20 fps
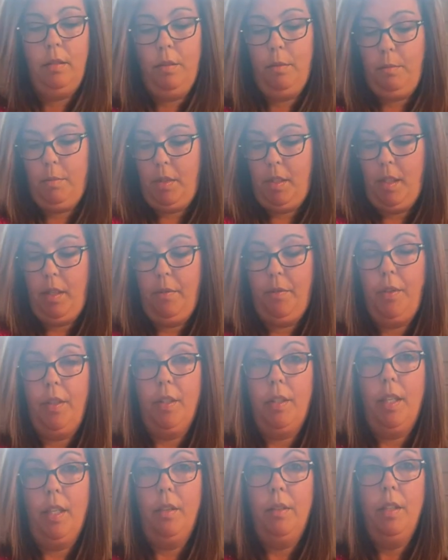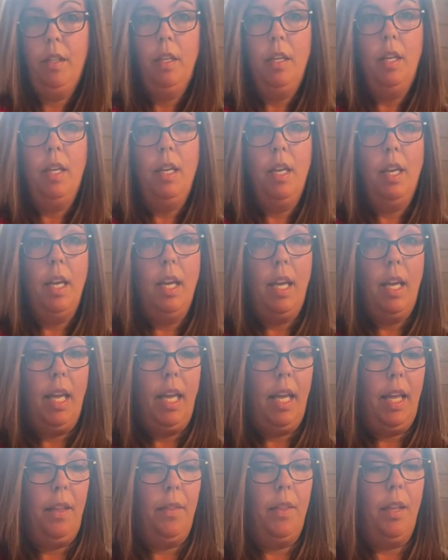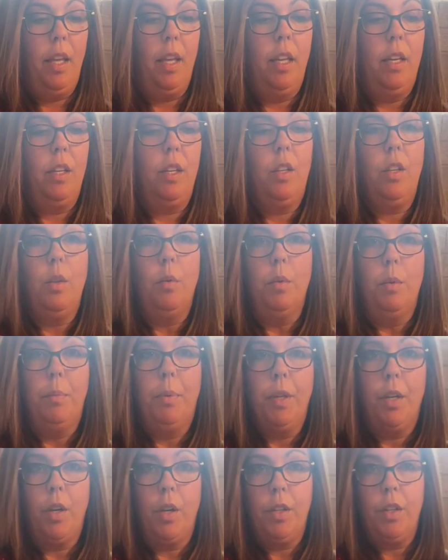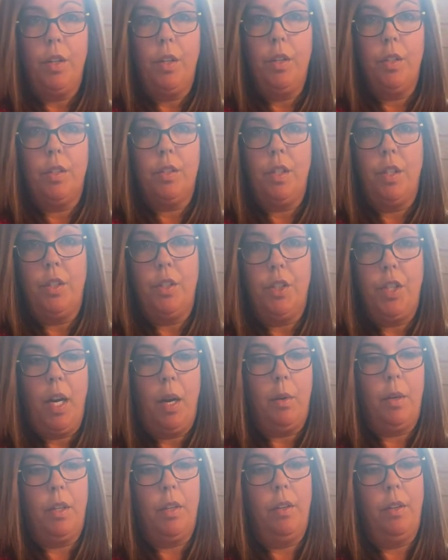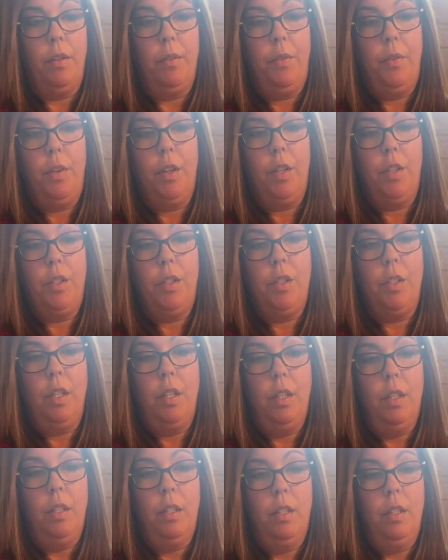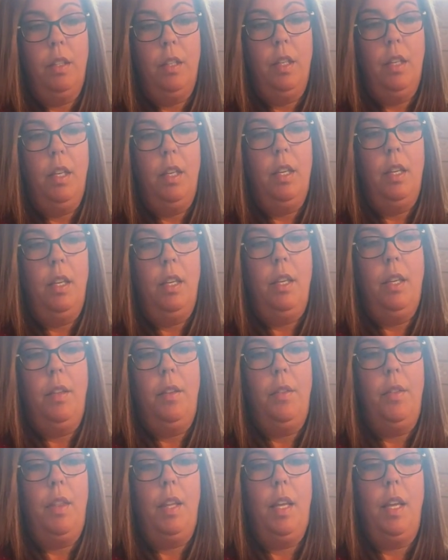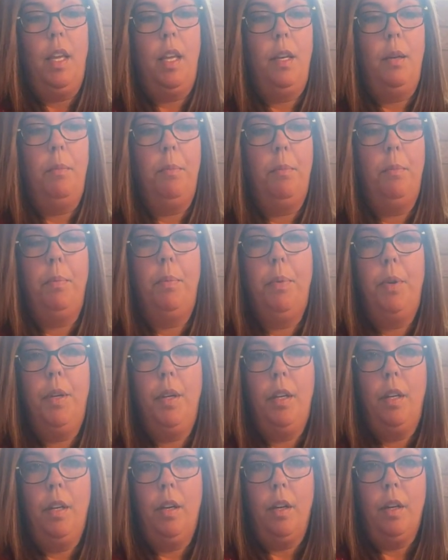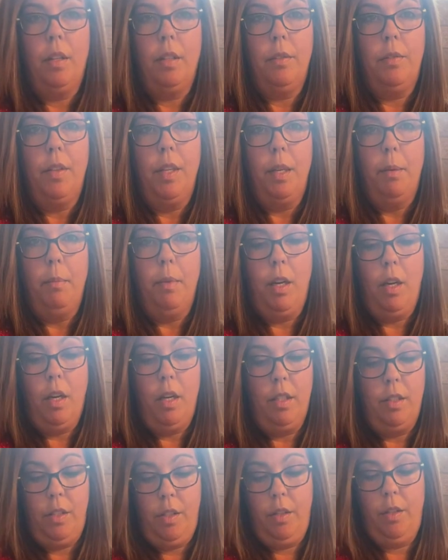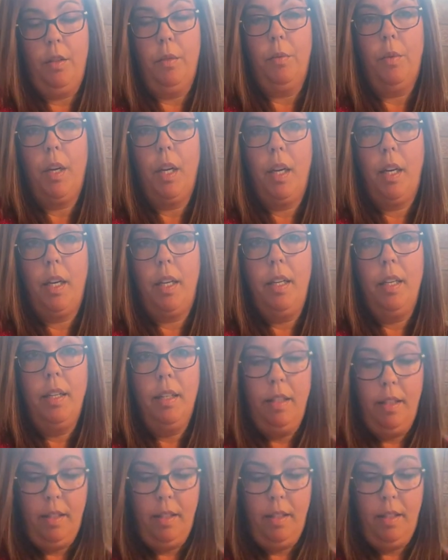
Oops, that fell down. And then you would put all your hooks on your shower curtain first, then put all of them onto the rod,